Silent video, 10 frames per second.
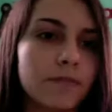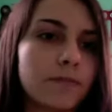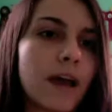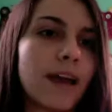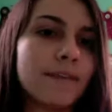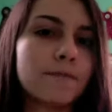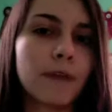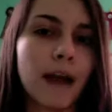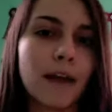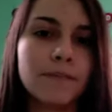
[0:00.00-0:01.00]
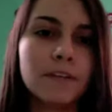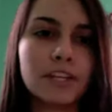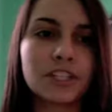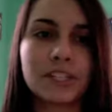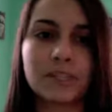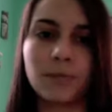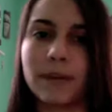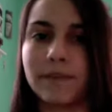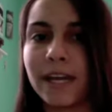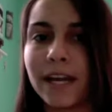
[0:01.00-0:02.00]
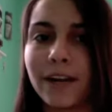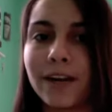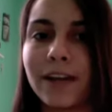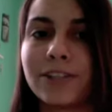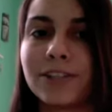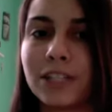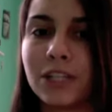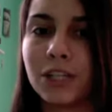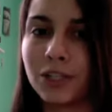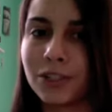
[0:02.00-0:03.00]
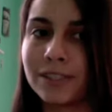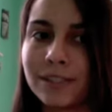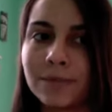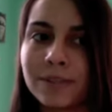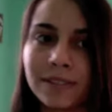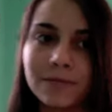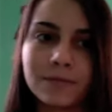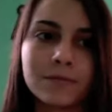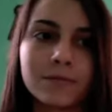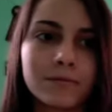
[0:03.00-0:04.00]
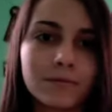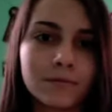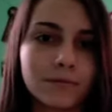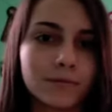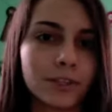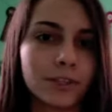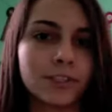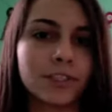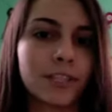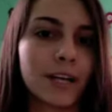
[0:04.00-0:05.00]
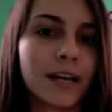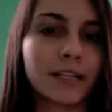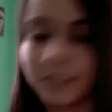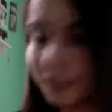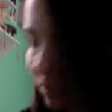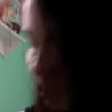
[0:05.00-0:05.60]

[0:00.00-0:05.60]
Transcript: I feel like she has wavy hair, and she curls it with a large iron.